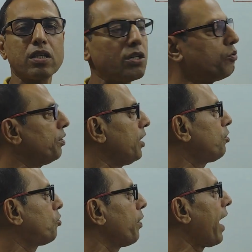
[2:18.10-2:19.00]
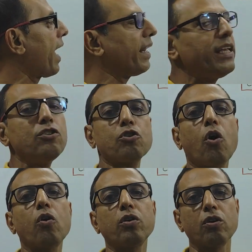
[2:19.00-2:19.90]
you need to arrange
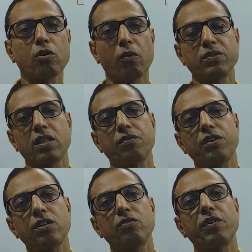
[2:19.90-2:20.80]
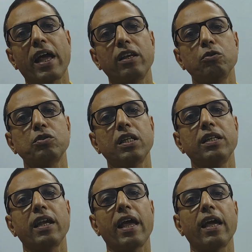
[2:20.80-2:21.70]
all your observation values
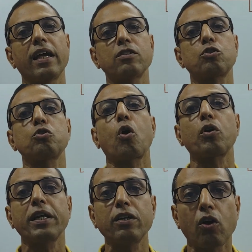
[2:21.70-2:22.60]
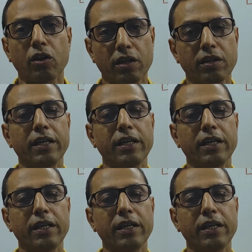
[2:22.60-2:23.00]
in sorted order.